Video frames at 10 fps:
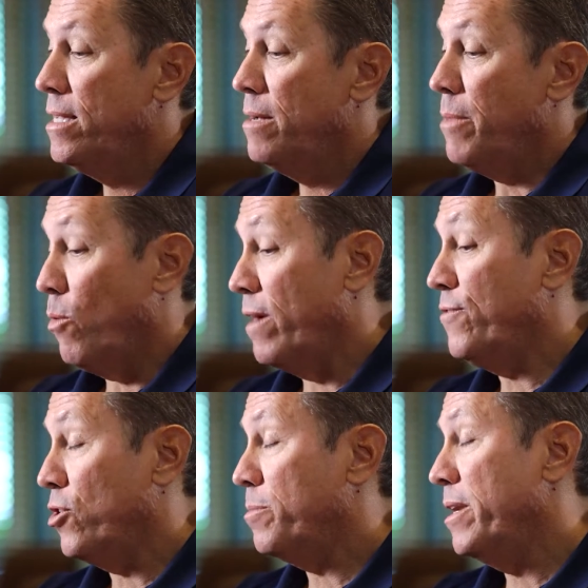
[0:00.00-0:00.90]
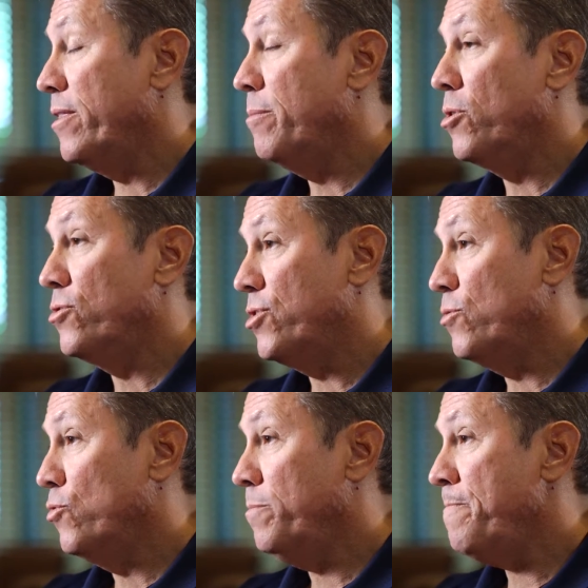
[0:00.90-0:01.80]
My wife took me to the emergency
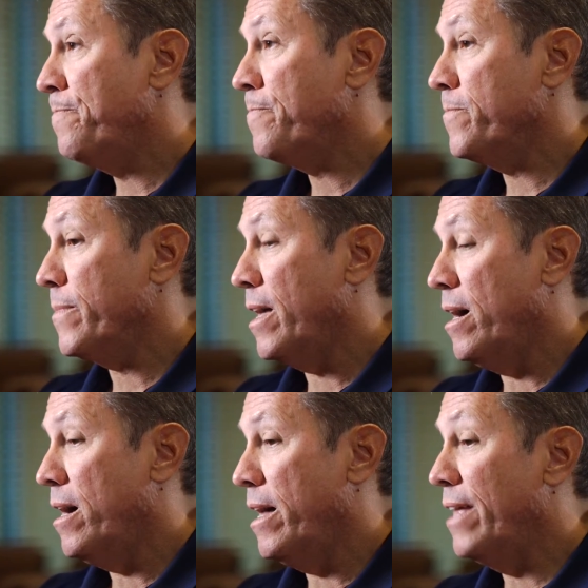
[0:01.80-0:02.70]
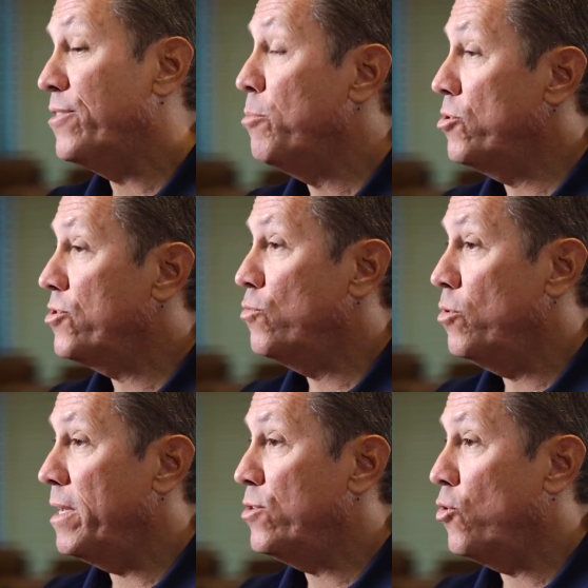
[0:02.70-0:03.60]
room. At the emergency room,
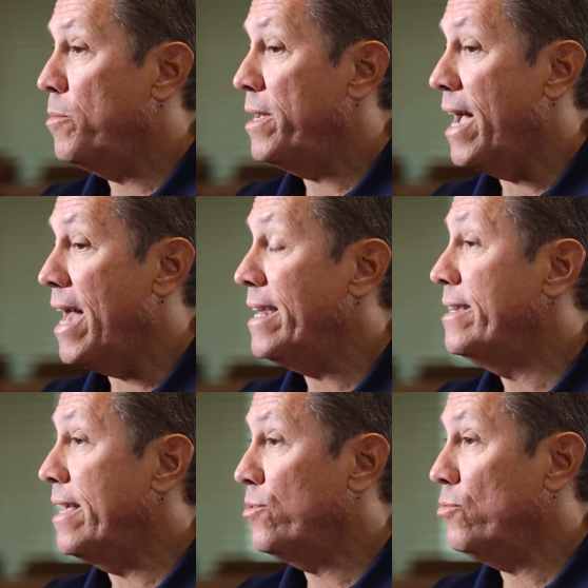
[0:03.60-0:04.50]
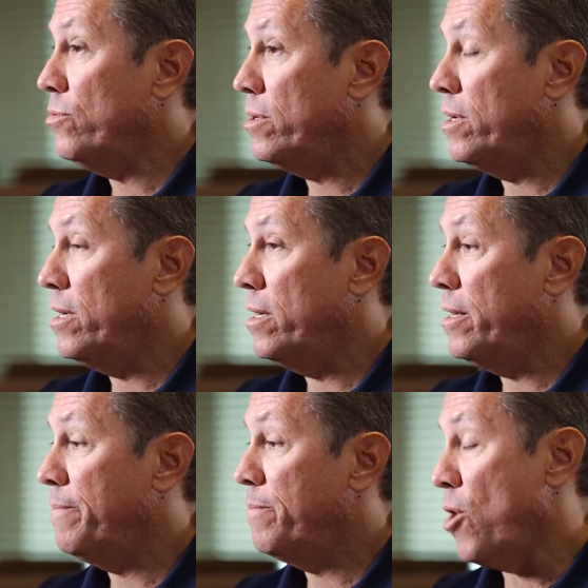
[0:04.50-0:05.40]
they told me I had a dental
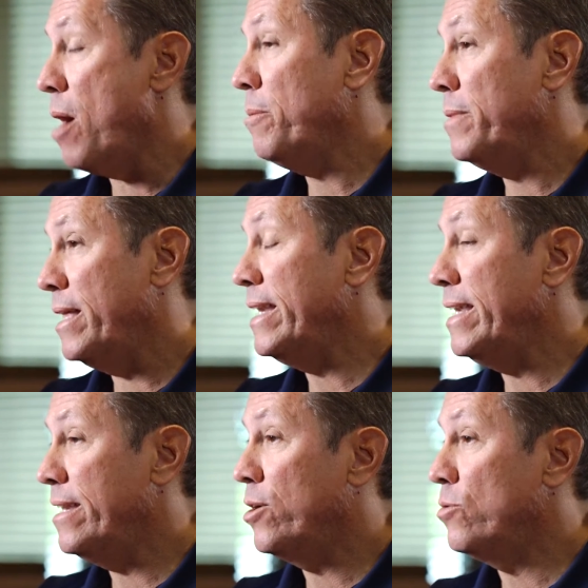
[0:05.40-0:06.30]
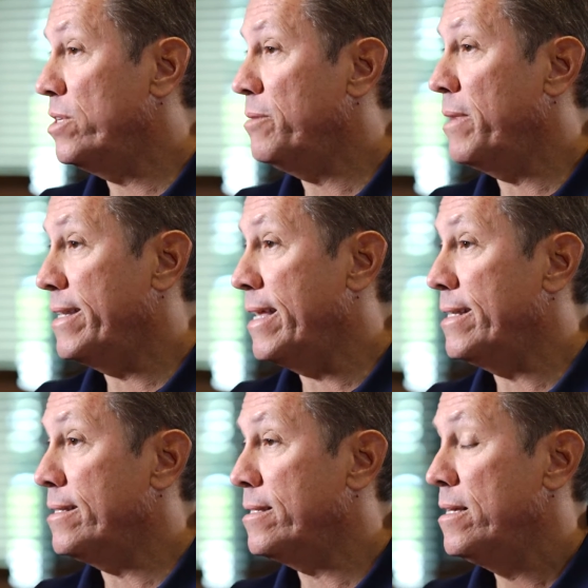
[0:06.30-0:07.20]
problem and I needed to go to see my
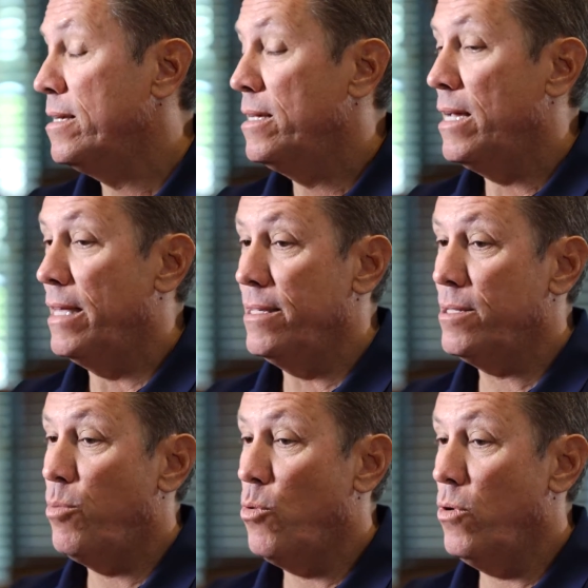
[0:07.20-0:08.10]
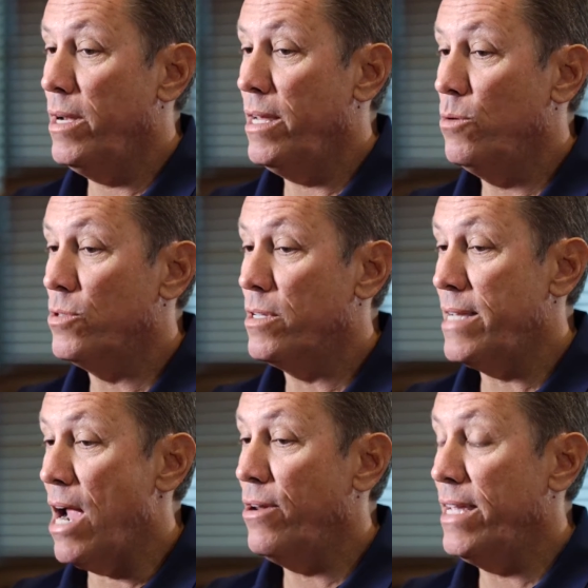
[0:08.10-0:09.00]
dentist. At this point, it was a
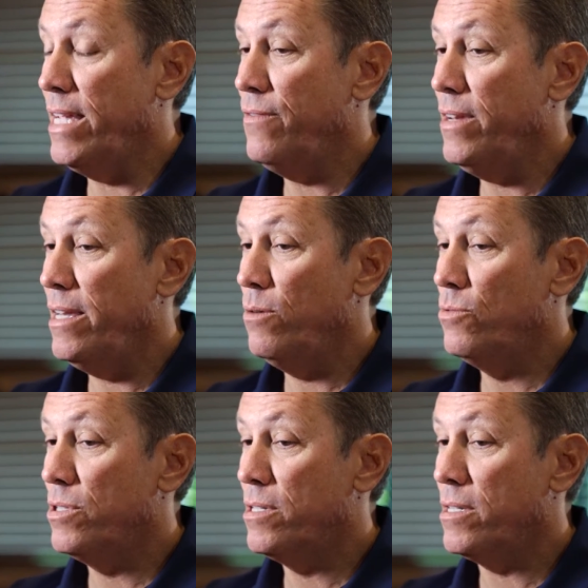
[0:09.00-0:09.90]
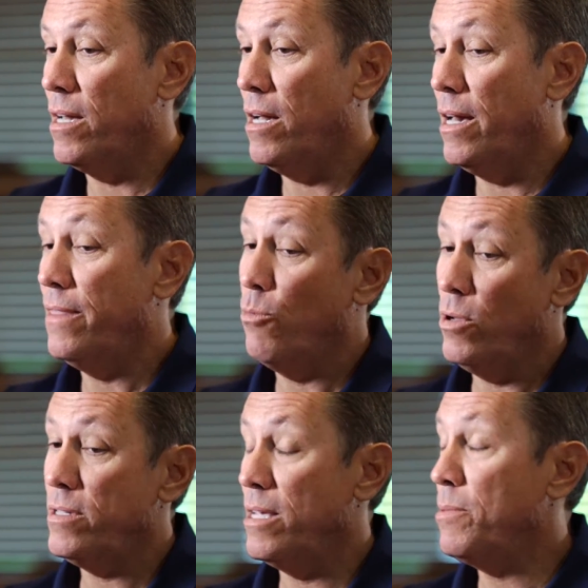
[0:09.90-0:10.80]
Saturday evening. It was, I want
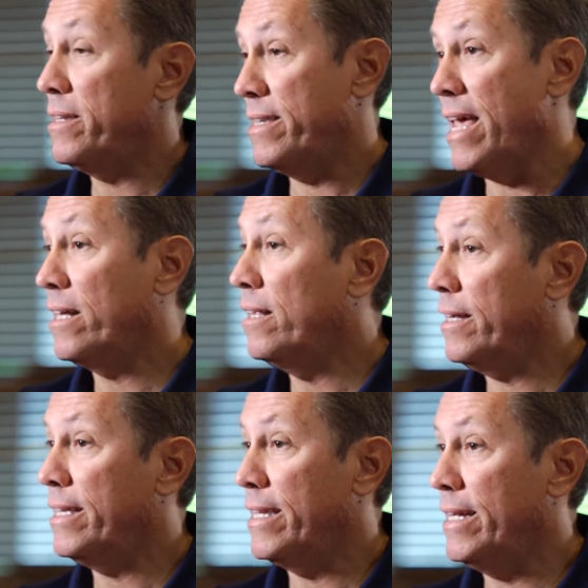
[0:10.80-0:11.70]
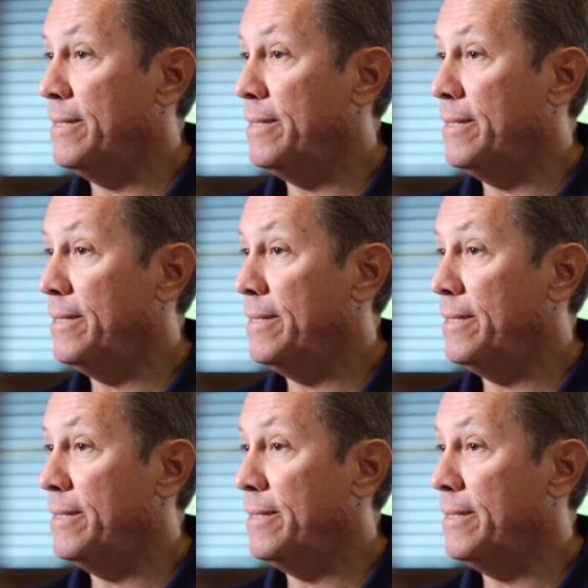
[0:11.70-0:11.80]
to say, about 10 o'clock at night.